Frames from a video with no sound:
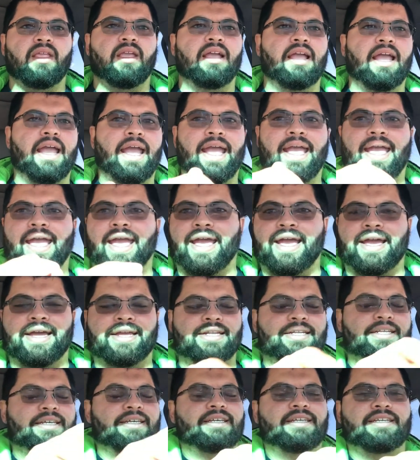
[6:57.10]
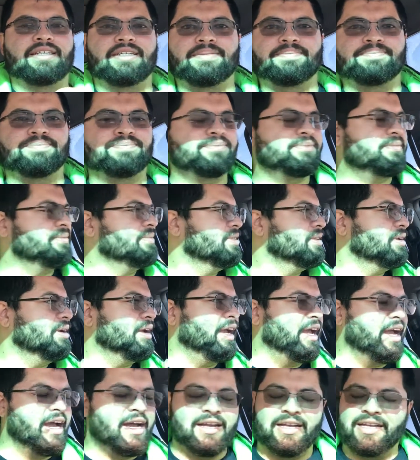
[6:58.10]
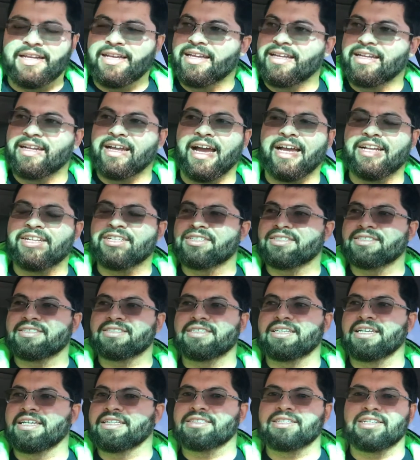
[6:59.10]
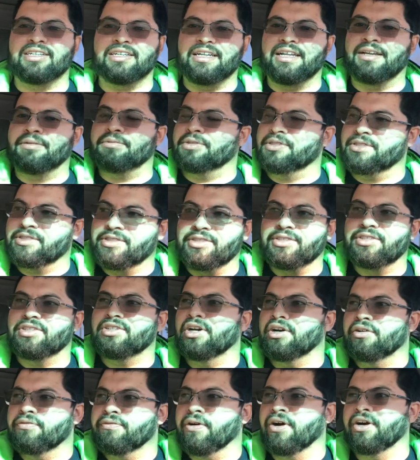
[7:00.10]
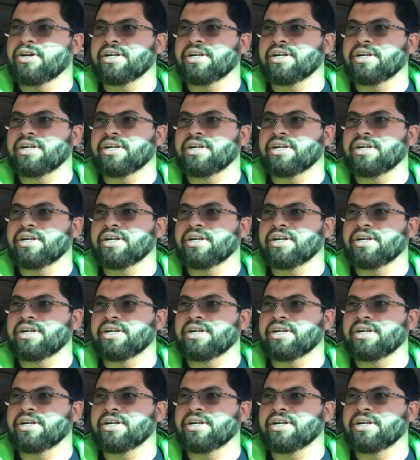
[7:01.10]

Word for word: and and I, and I just it's on. It was so far